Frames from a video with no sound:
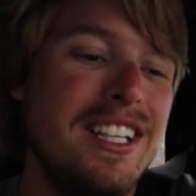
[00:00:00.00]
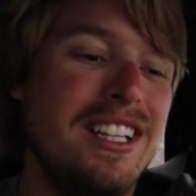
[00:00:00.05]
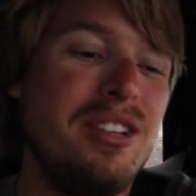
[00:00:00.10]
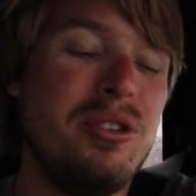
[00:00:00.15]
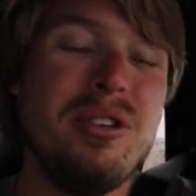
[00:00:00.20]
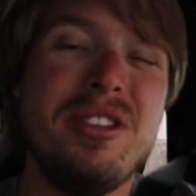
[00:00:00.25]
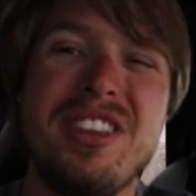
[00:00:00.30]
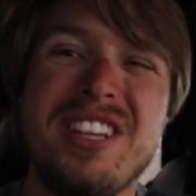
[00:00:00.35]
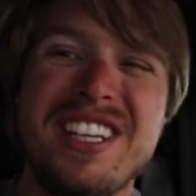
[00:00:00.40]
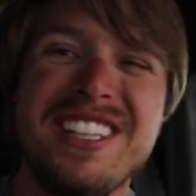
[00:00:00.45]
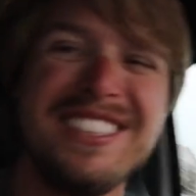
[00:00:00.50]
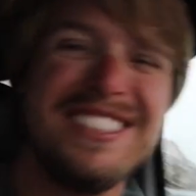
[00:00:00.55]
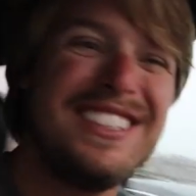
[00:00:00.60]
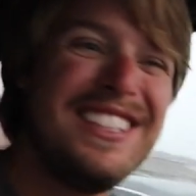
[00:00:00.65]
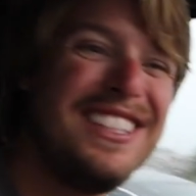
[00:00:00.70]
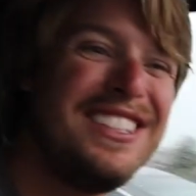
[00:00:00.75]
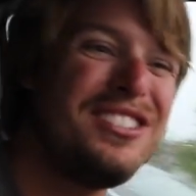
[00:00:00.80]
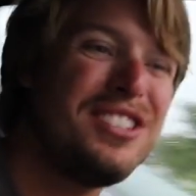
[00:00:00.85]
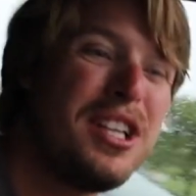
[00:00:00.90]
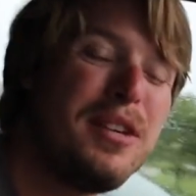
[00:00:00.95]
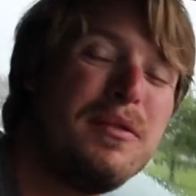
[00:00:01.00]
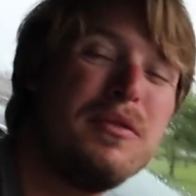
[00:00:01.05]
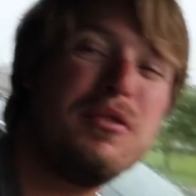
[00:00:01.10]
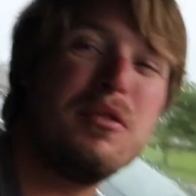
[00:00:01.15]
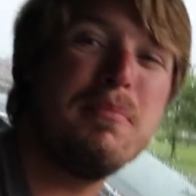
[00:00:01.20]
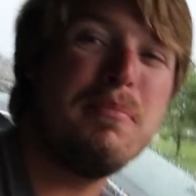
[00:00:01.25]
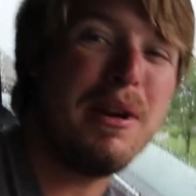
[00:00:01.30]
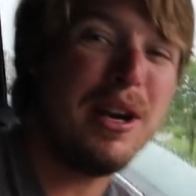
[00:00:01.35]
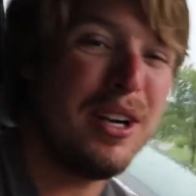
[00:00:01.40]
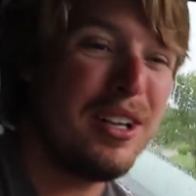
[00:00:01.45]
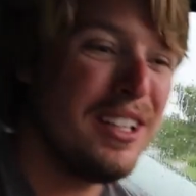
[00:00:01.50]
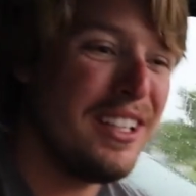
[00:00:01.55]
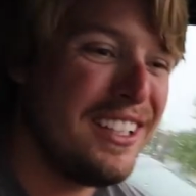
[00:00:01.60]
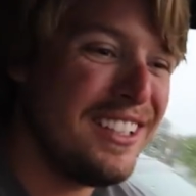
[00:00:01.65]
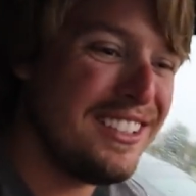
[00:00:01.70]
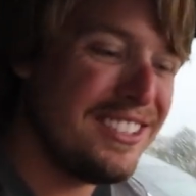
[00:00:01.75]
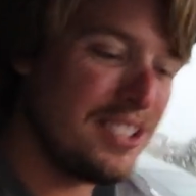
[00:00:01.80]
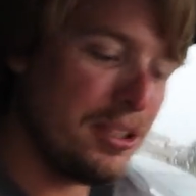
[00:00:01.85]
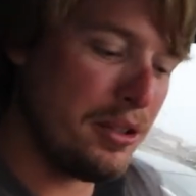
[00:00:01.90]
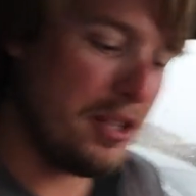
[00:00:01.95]
The only thing is he's coming from
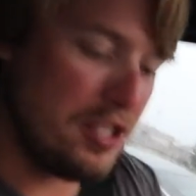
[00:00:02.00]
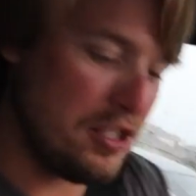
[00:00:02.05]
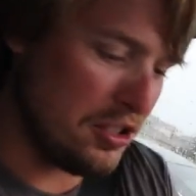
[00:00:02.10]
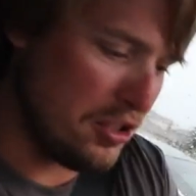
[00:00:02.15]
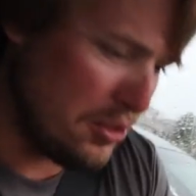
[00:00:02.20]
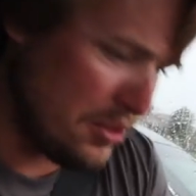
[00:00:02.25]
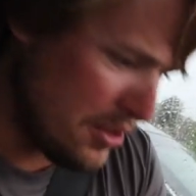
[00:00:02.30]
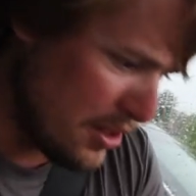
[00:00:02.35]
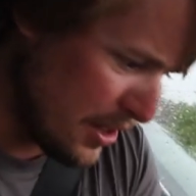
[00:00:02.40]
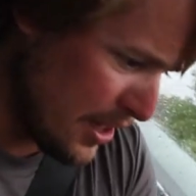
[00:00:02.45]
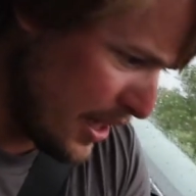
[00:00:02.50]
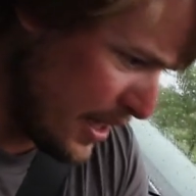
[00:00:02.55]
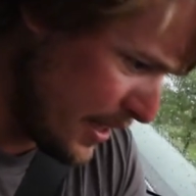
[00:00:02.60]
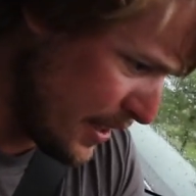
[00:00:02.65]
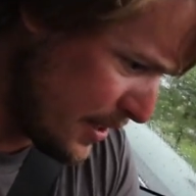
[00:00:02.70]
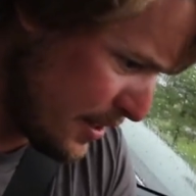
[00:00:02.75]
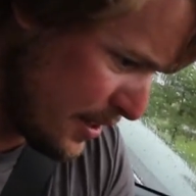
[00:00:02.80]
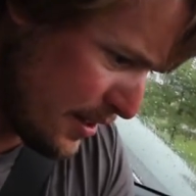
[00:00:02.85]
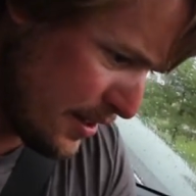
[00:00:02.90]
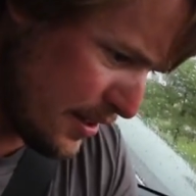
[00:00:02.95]
Maryland, so he's used to like,